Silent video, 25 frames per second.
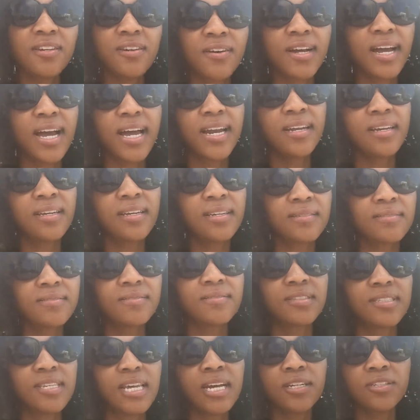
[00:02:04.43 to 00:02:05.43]
kind of
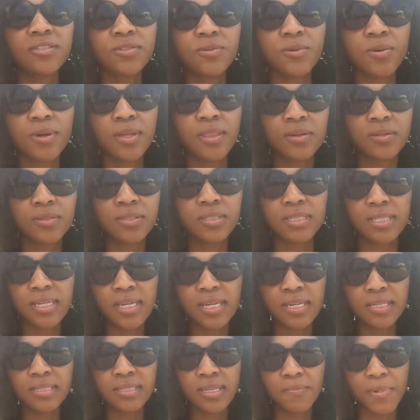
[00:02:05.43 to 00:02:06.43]
touch on those things.